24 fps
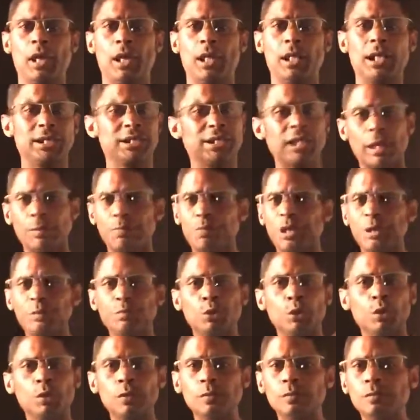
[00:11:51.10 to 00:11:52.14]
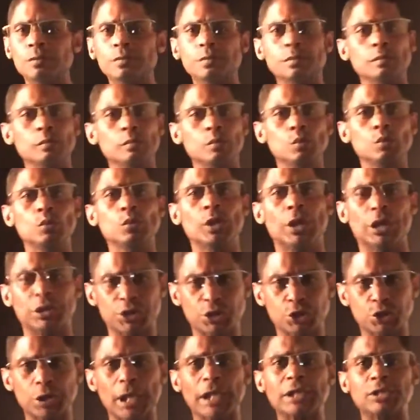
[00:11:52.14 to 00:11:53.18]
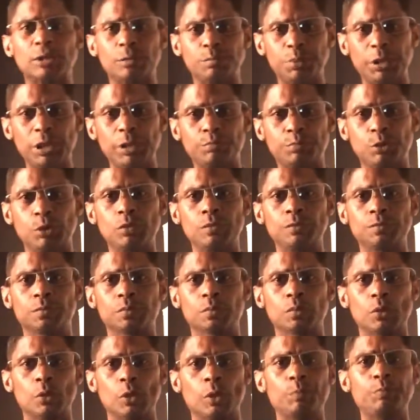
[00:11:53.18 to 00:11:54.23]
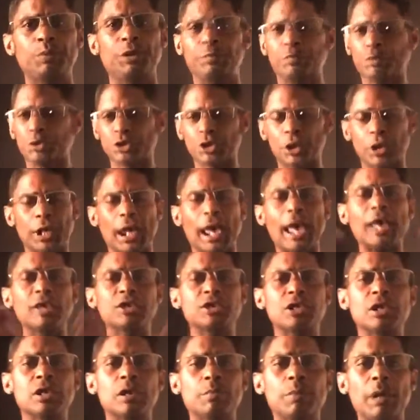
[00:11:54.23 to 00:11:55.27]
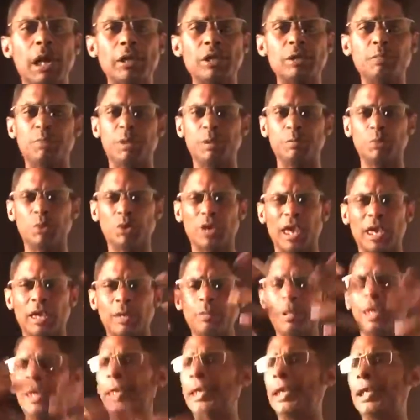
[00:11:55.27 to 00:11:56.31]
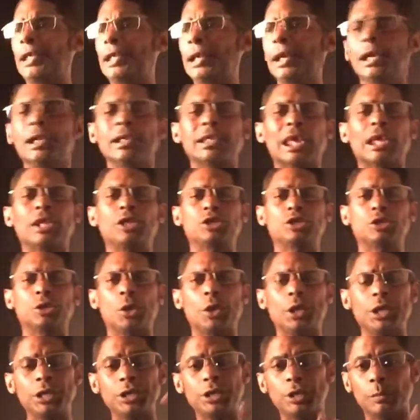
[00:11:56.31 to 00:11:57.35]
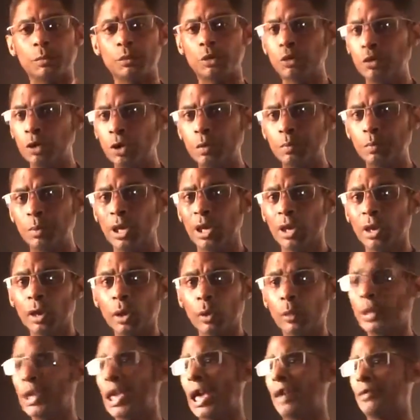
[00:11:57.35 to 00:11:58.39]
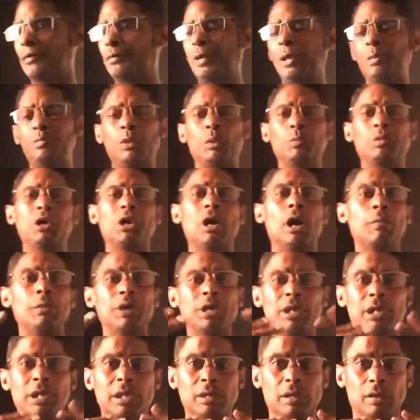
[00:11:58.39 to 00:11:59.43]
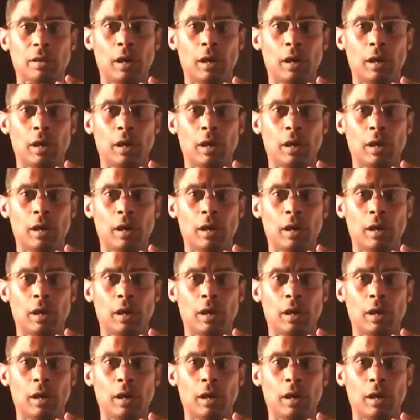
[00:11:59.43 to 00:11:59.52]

Let's get people. Let's attract some people. People started asking about it. People came in. They joined the group. We have people becoming